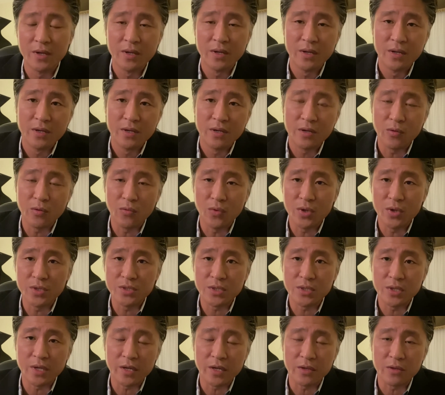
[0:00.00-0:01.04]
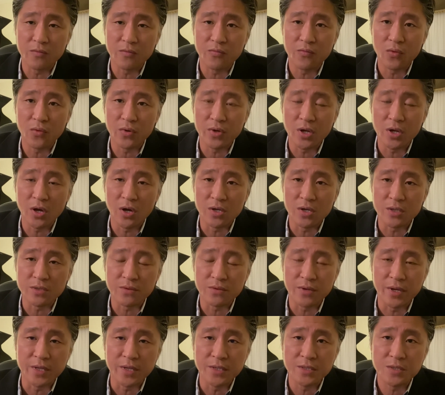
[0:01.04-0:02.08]
it was like the $40
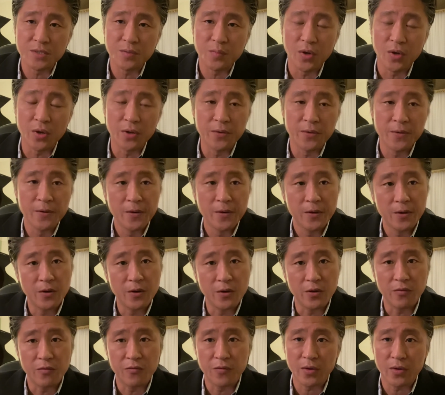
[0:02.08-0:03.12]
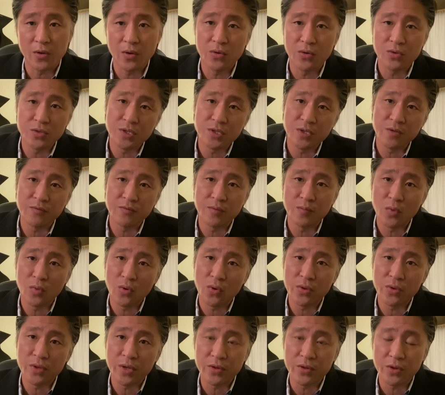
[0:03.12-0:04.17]
range. But if it goes even
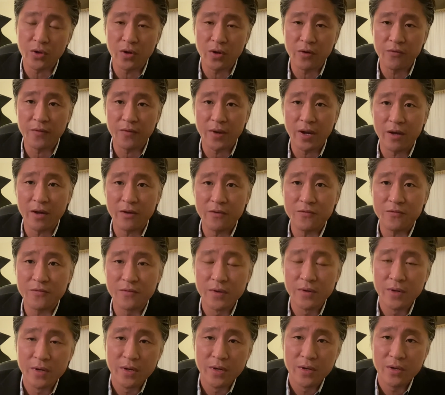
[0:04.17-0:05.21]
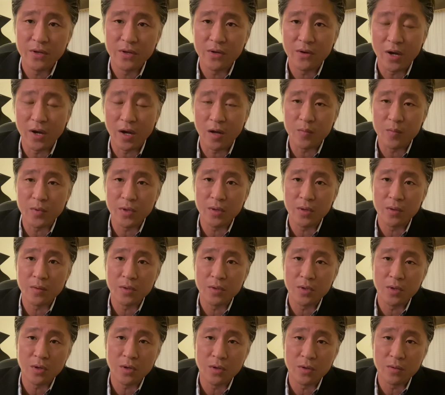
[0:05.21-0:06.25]
more than 35, I'll be
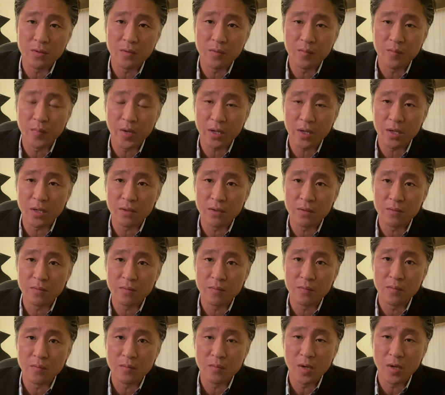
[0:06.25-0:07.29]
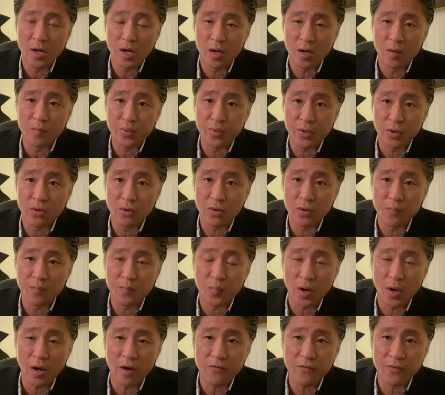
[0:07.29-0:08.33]
making pretty good
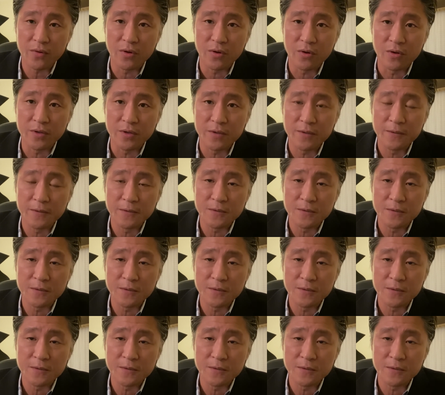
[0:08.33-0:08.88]
profit on it.